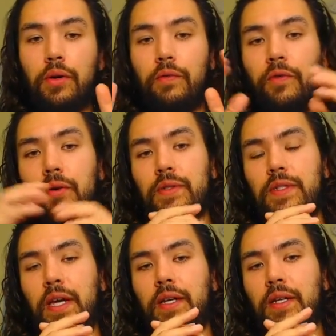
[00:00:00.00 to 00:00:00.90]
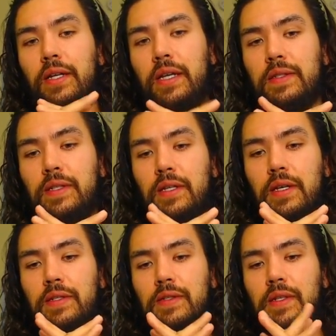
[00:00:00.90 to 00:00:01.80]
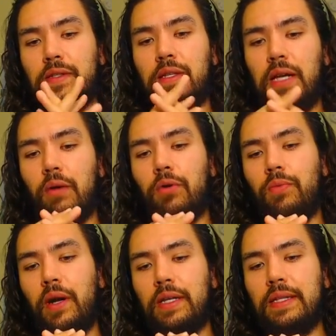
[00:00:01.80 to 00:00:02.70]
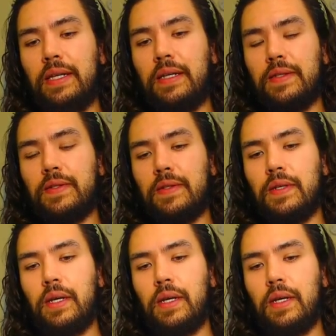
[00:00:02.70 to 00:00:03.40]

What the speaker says: we go, second against Akiza Zinski. Now, we're running this